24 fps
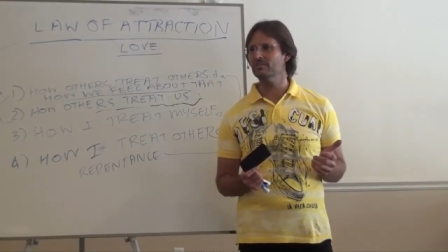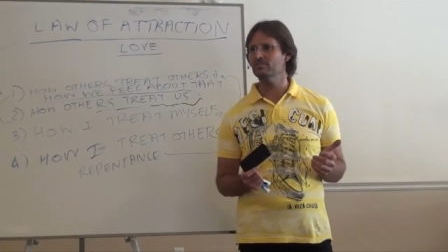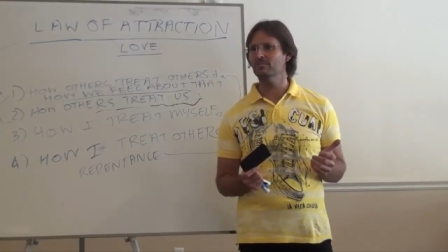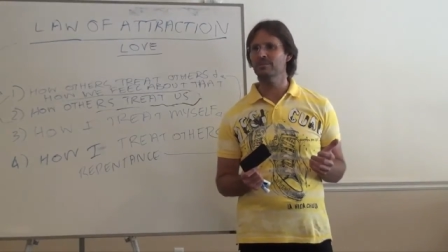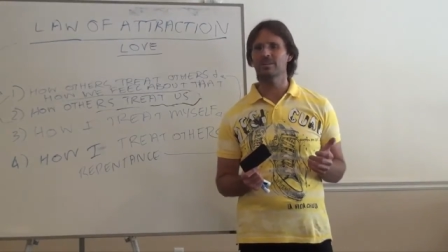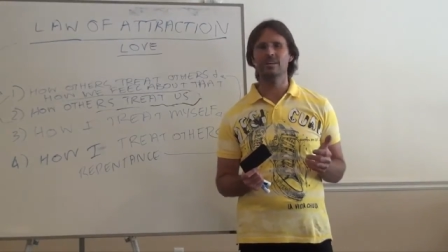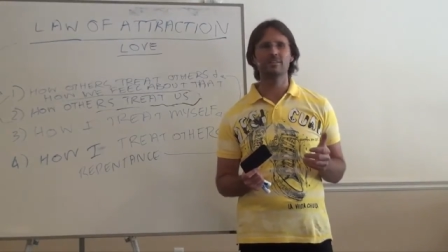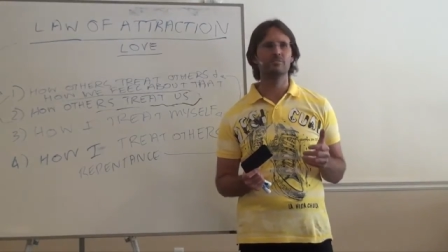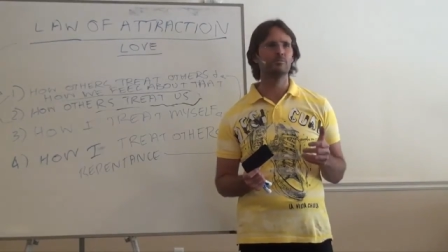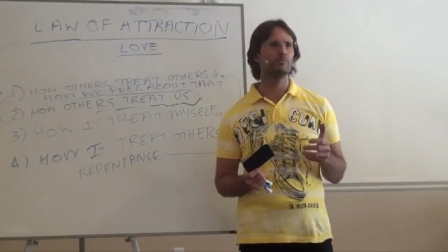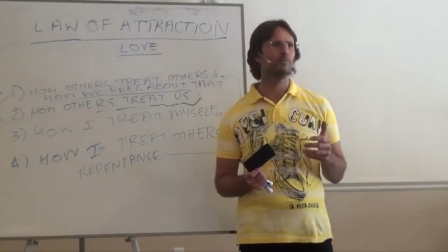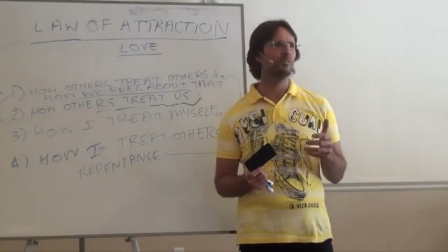and we
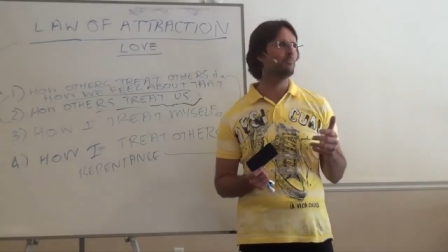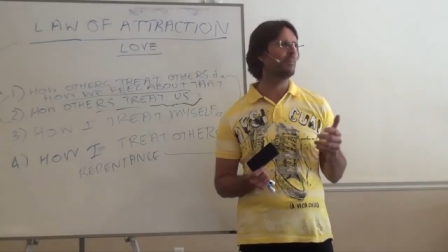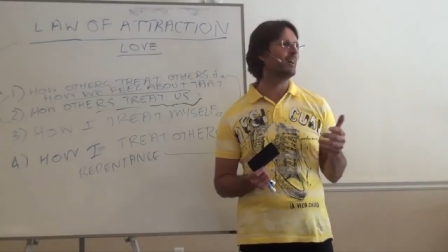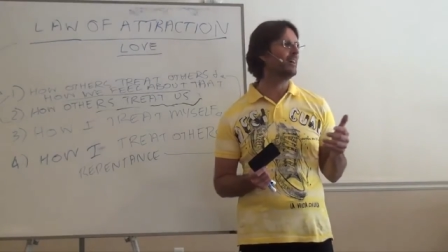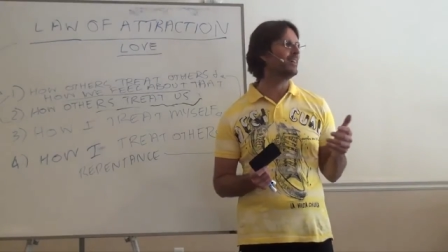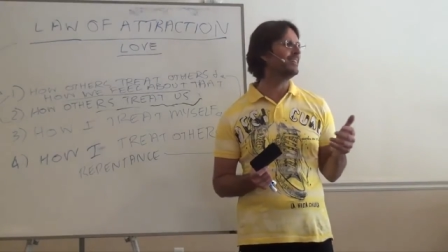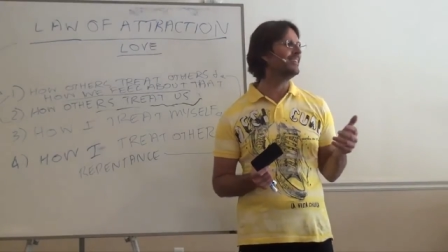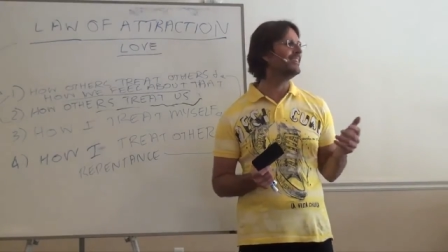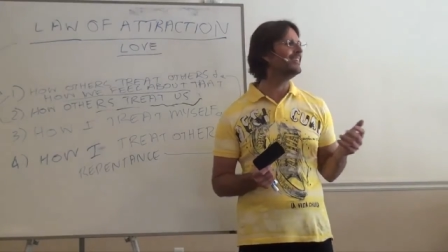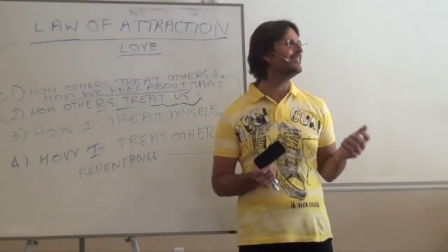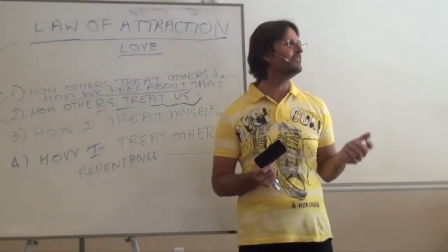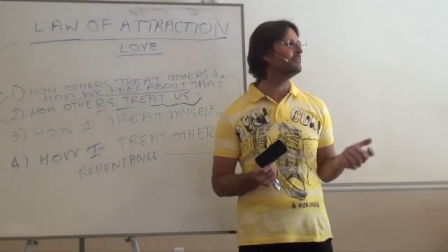had to
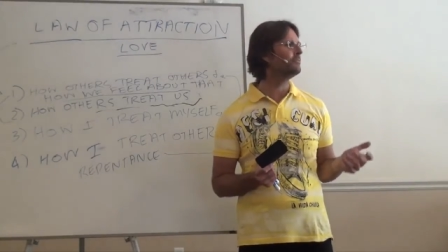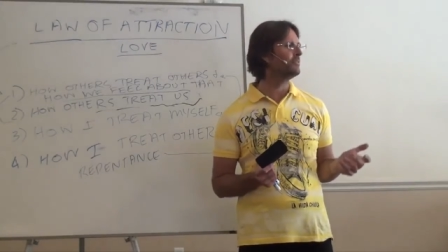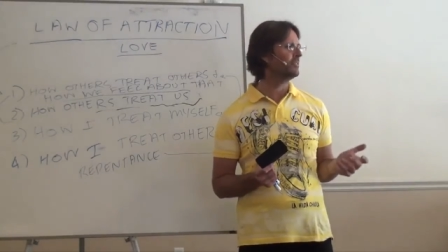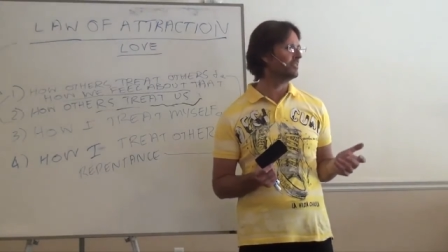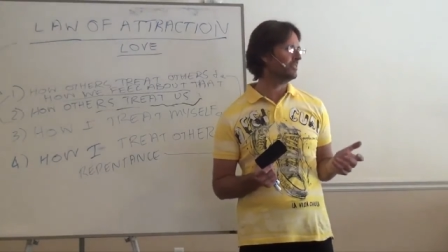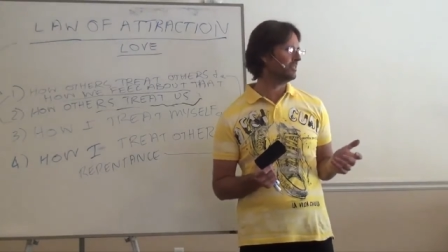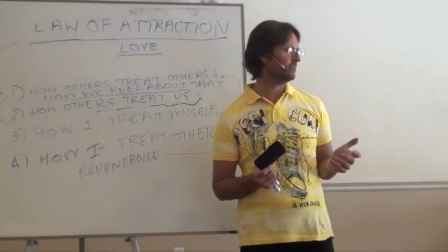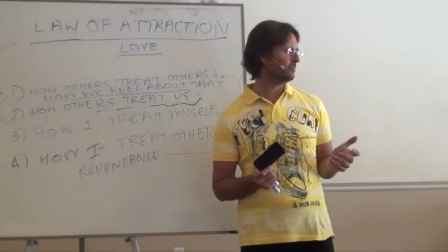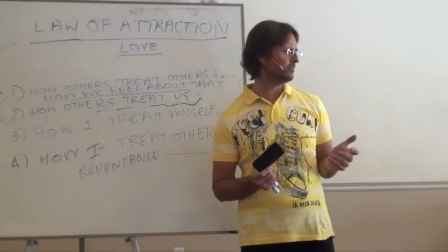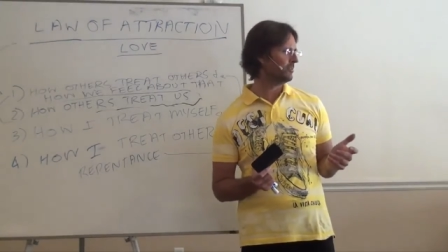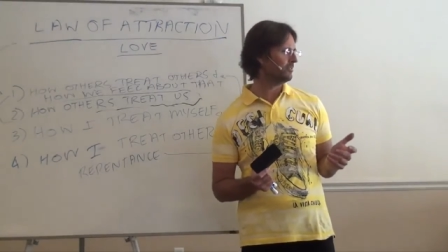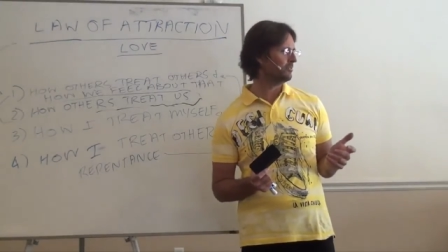remain
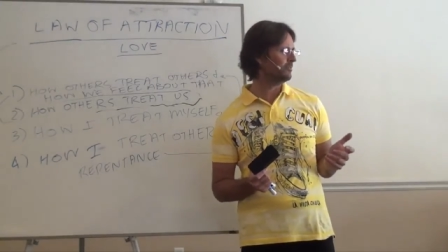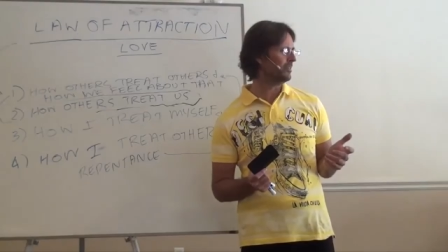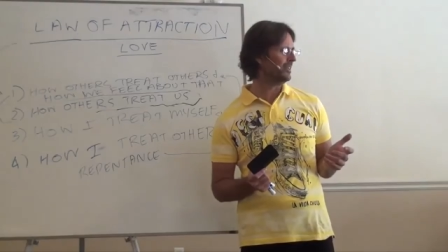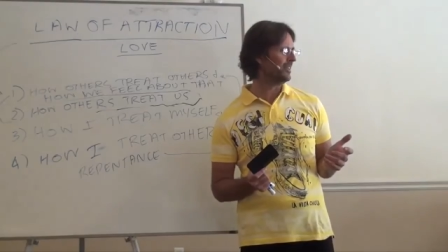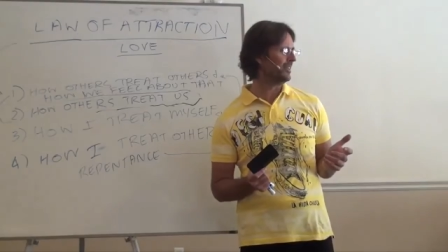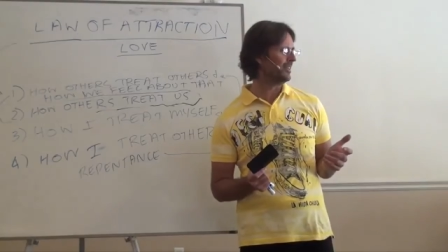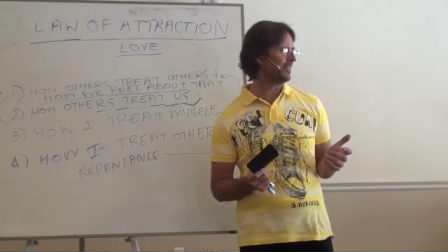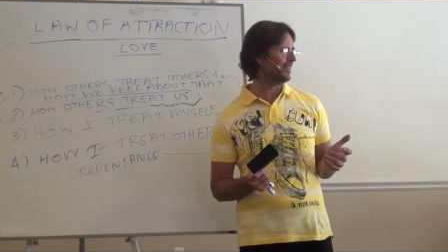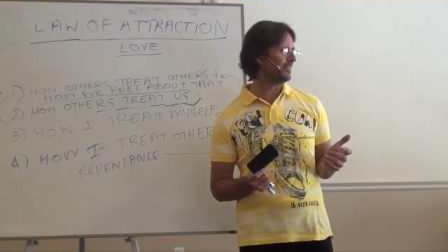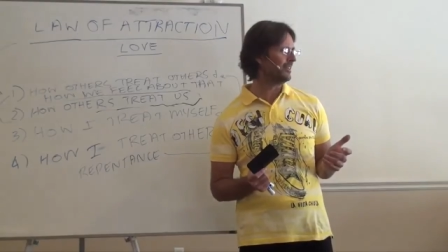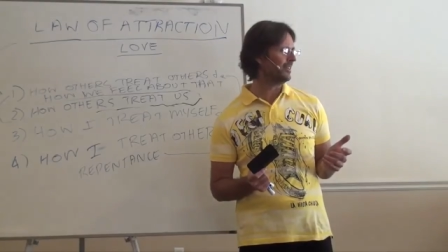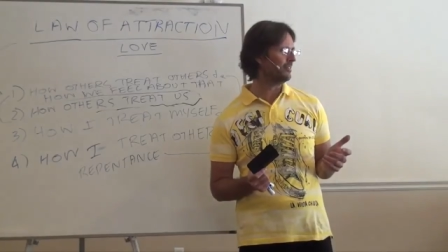ignorant that we were
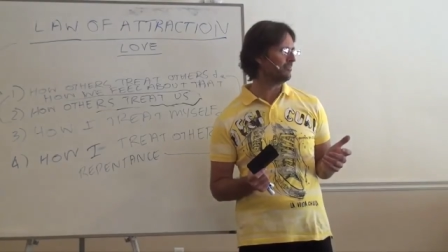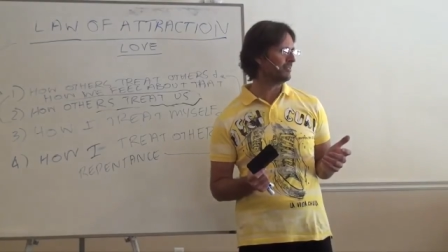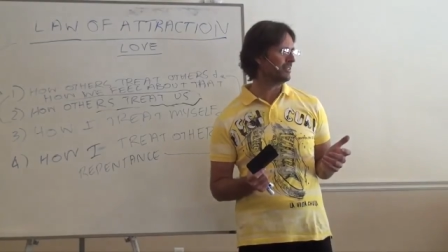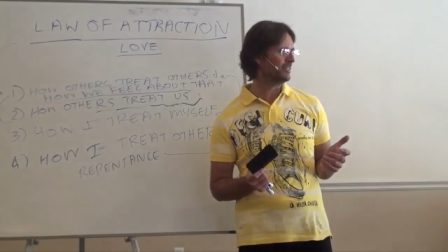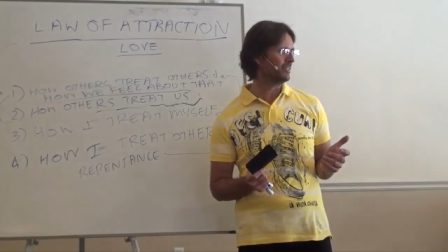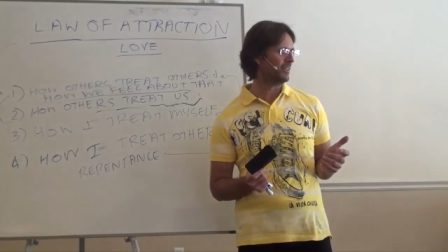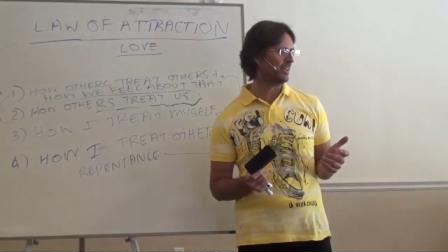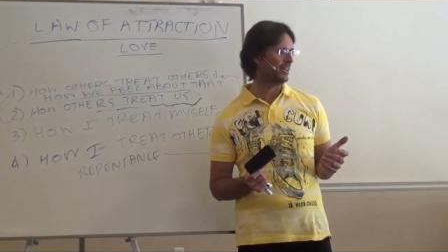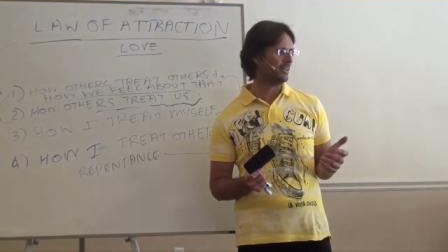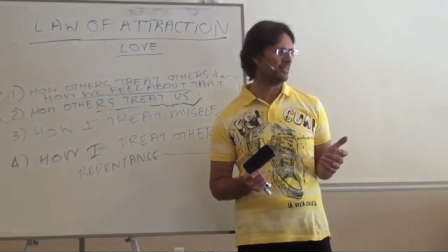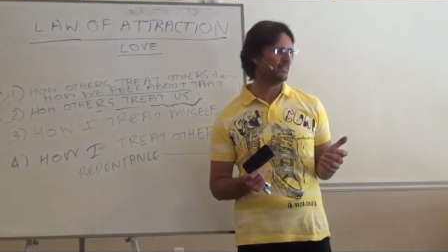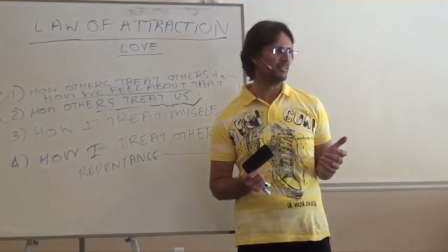being unloving
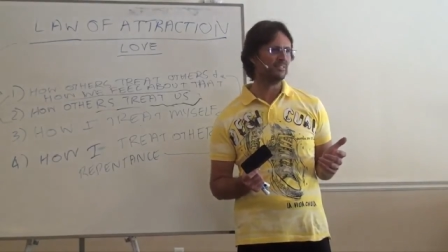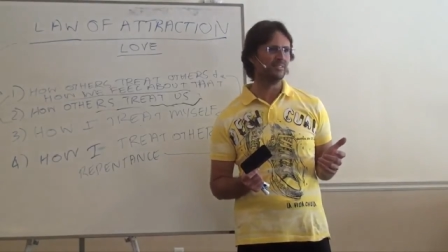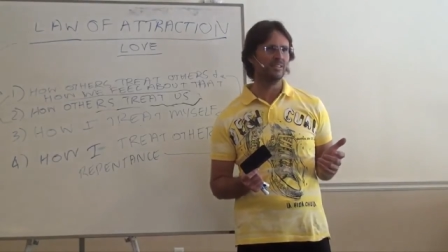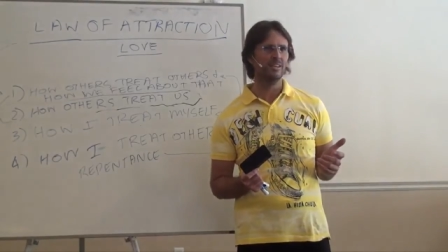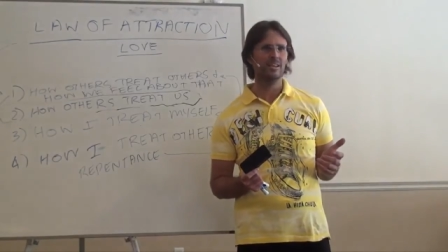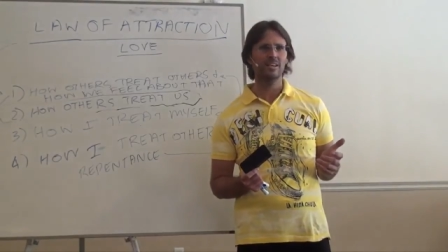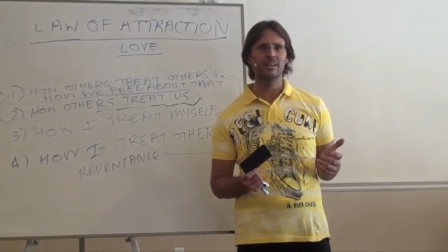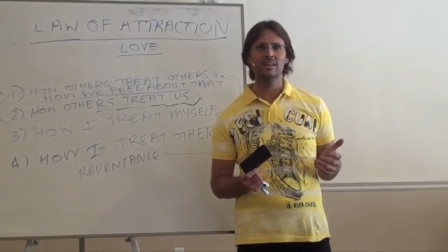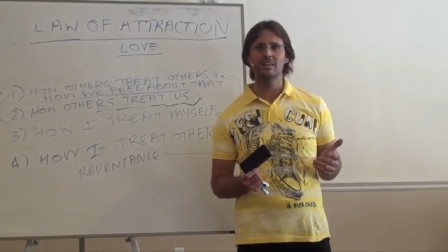to others.